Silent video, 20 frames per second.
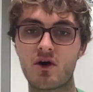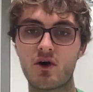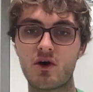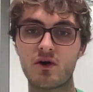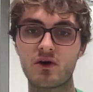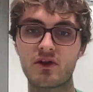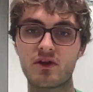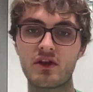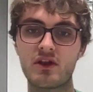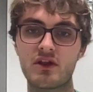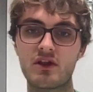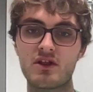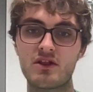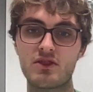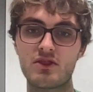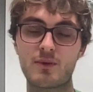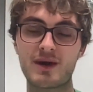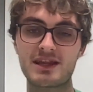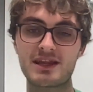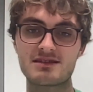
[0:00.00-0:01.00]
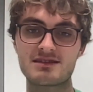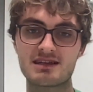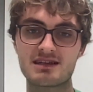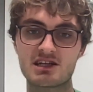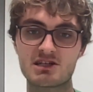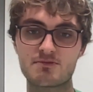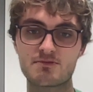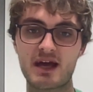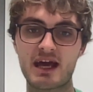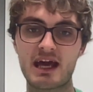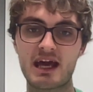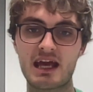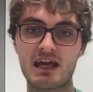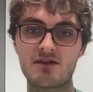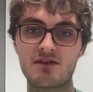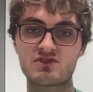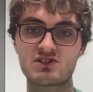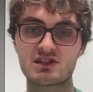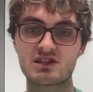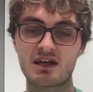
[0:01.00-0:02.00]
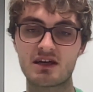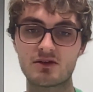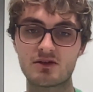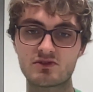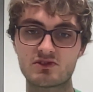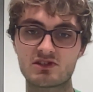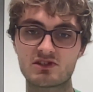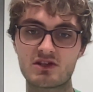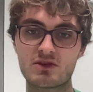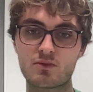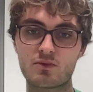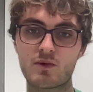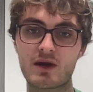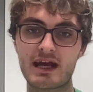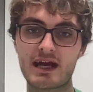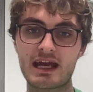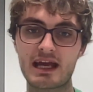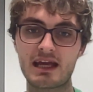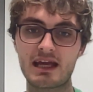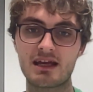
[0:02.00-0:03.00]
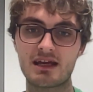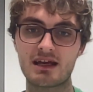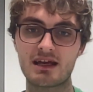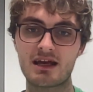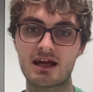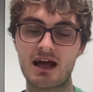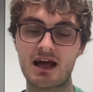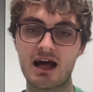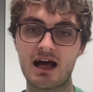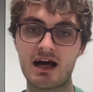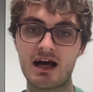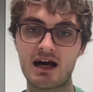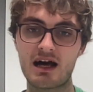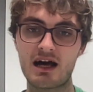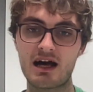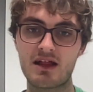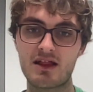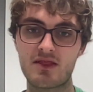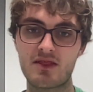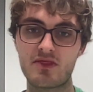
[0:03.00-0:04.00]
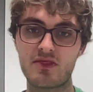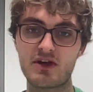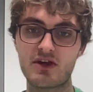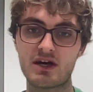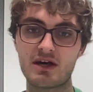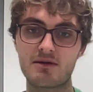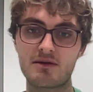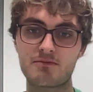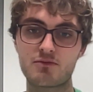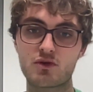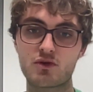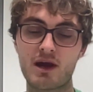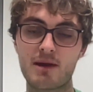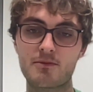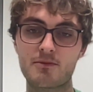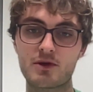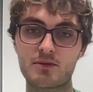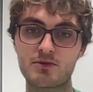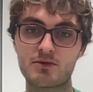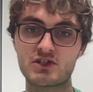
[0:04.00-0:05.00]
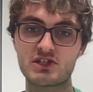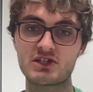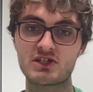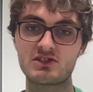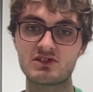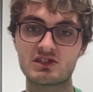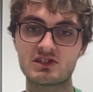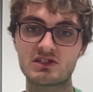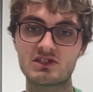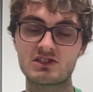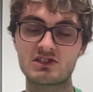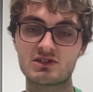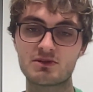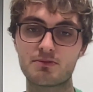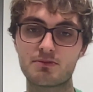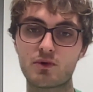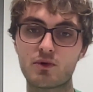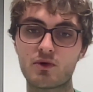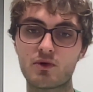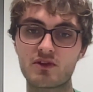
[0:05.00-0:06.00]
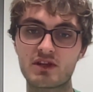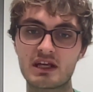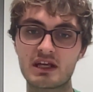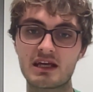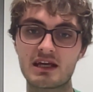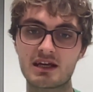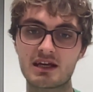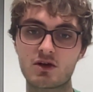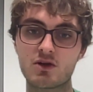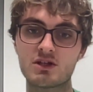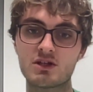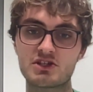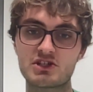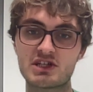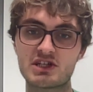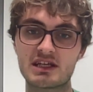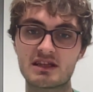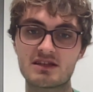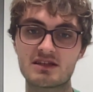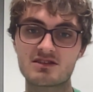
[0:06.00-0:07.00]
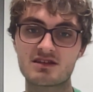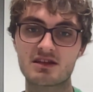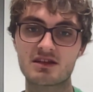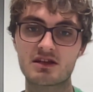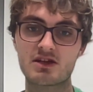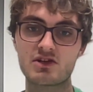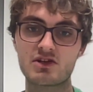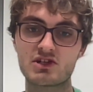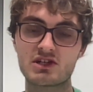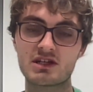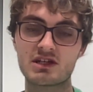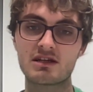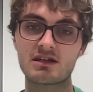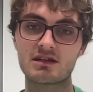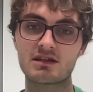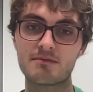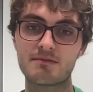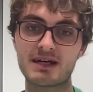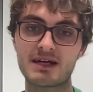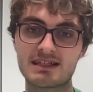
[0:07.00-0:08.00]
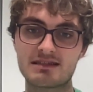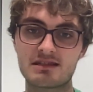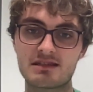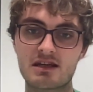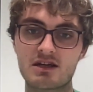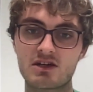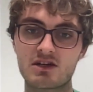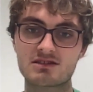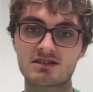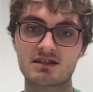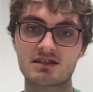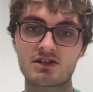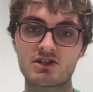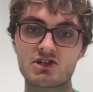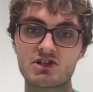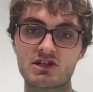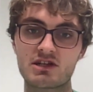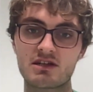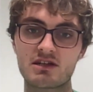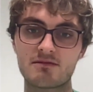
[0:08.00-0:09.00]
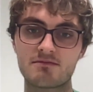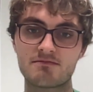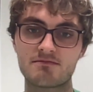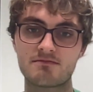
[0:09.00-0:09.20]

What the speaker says: on the way the sea ice behaves, and also the way that primary producers support the ecology in the Southern Ocean compared to the Arctic Ocean.